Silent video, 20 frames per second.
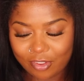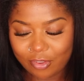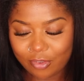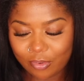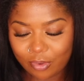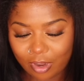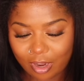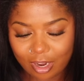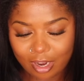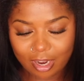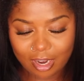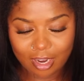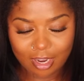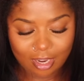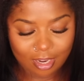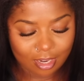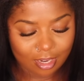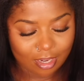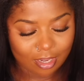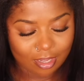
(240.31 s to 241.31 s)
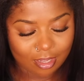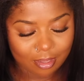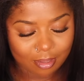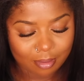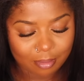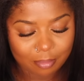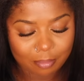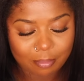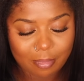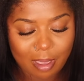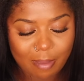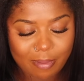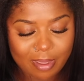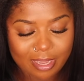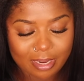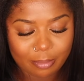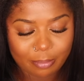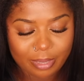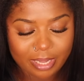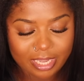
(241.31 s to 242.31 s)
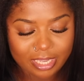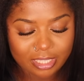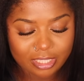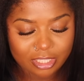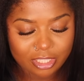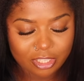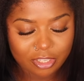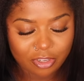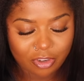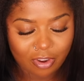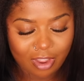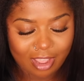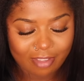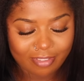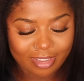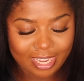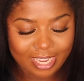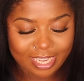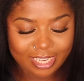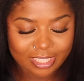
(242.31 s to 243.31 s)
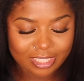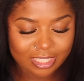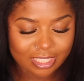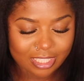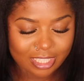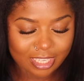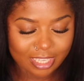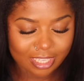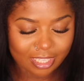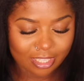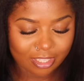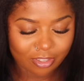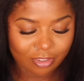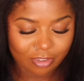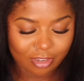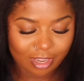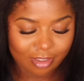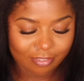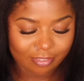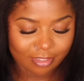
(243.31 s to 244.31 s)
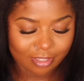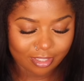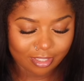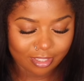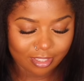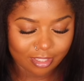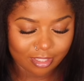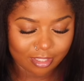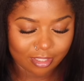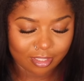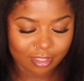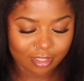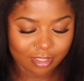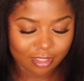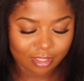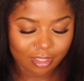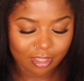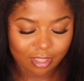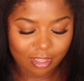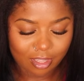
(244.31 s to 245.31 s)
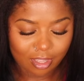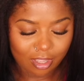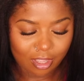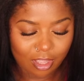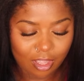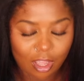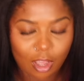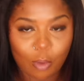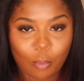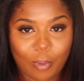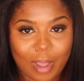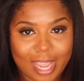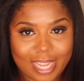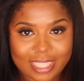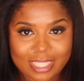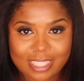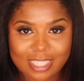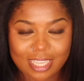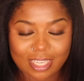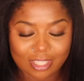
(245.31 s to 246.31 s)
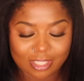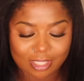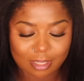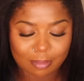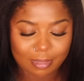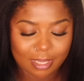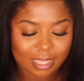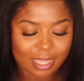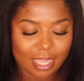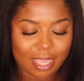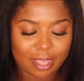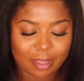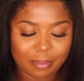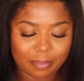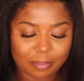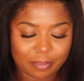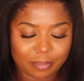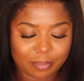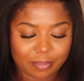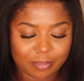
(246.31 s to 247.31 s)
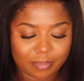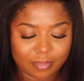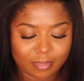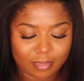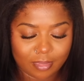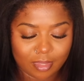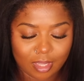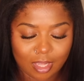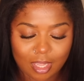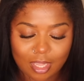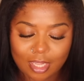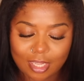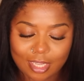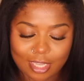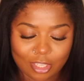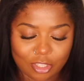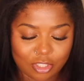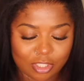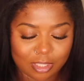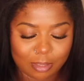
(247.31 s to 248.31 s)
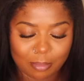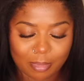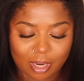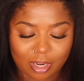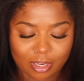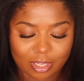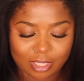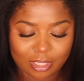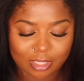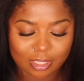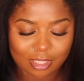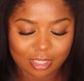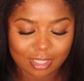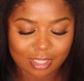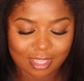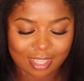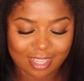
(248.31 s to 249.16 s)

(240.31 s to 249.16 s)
you are maybe in a pinch, you don't have an edge stick, you don't have a, a, a wax stick or something like that, get you some Murray's.